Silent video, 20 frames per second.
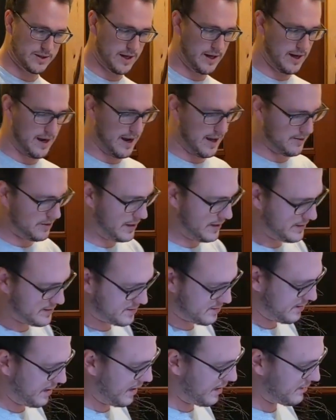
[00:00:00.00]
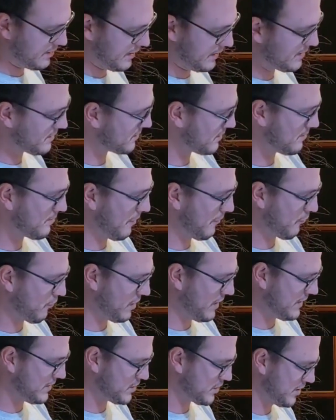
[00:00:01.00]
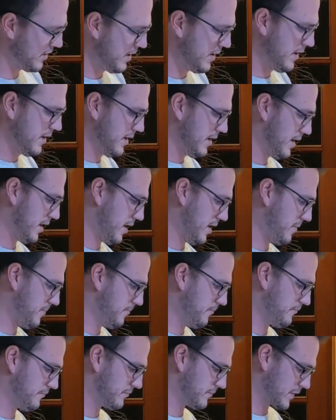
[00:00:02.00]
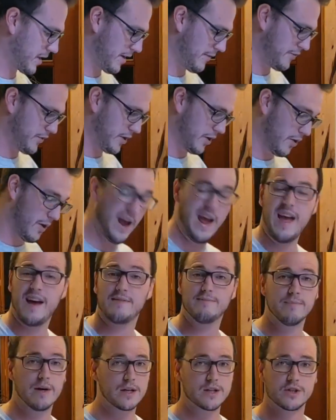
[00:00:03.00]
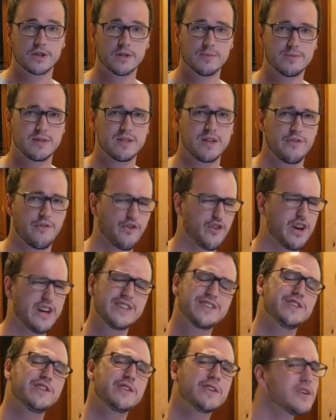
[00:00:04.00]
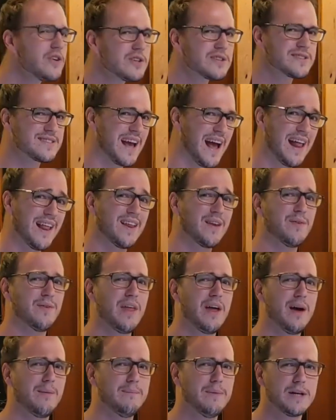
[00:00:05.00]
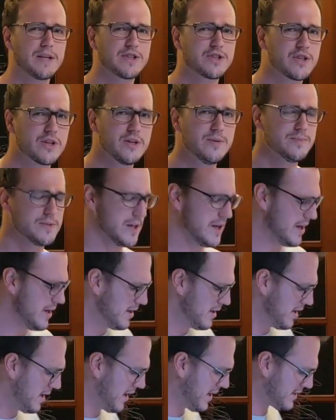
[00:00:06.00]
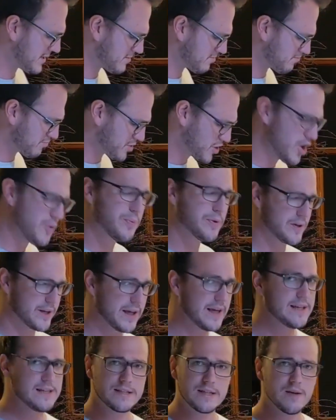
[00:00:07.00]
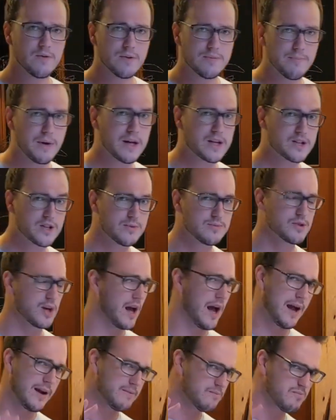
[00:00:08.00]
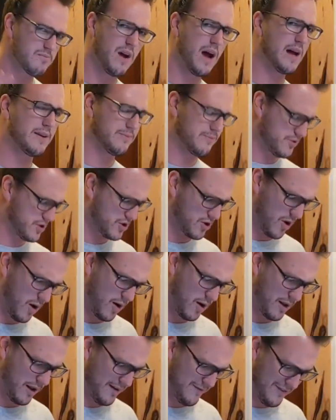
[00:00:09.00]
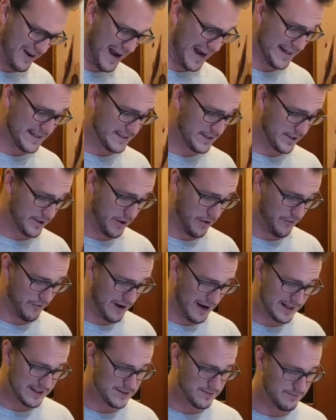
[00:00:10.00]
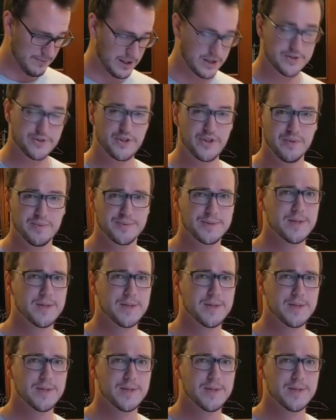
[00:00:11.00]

I had these in my fridge. If you don't have mushrooms in your fridge, you can get a salad without mushrooms. It's super tasty with mushrooms. I strongly advise you go find some mushrooms.